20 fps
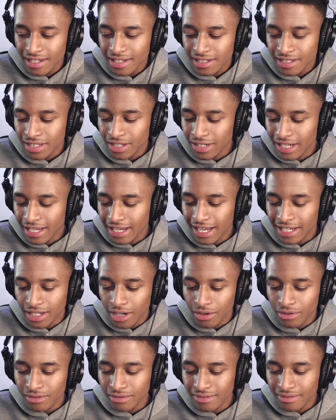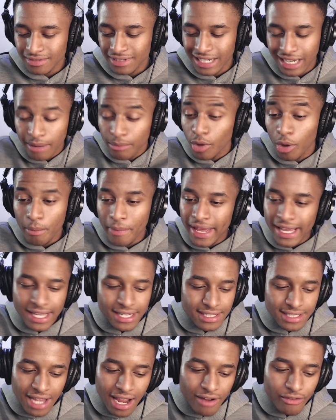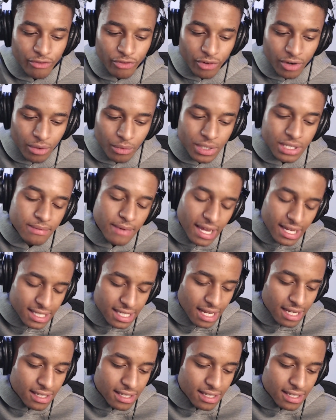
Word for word: Yeah. So then I don't. Then I'm not making time for it, which makes